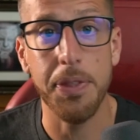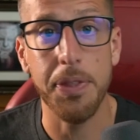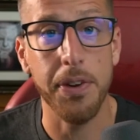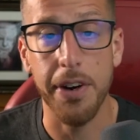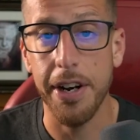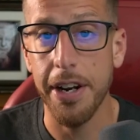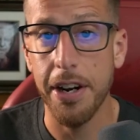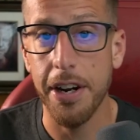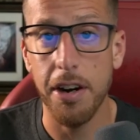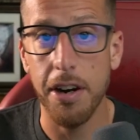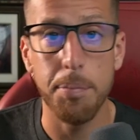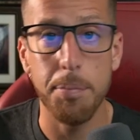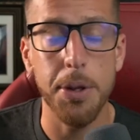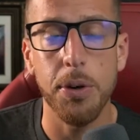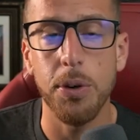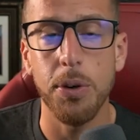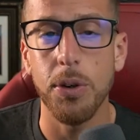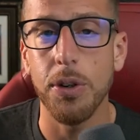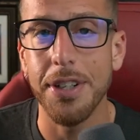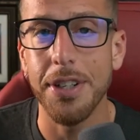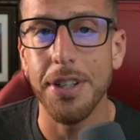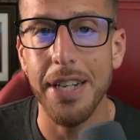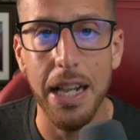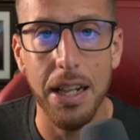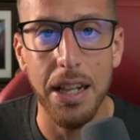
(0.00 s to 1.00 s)
and their hair
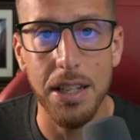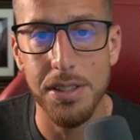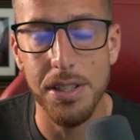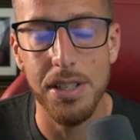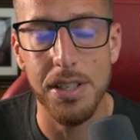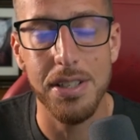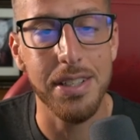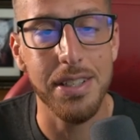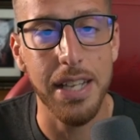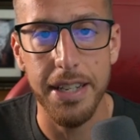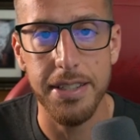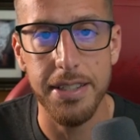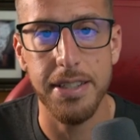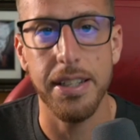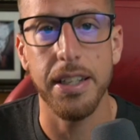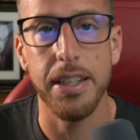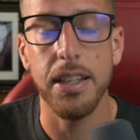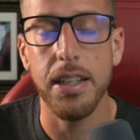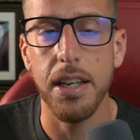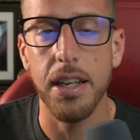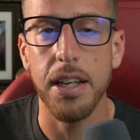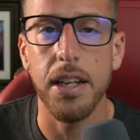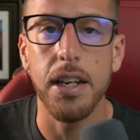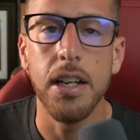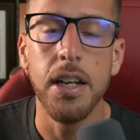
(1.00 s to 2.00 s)
mineral analysis testing
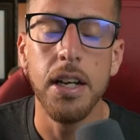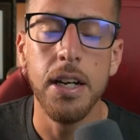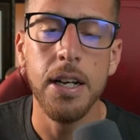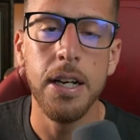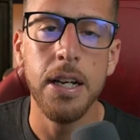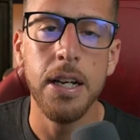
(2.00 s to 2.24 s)
kit,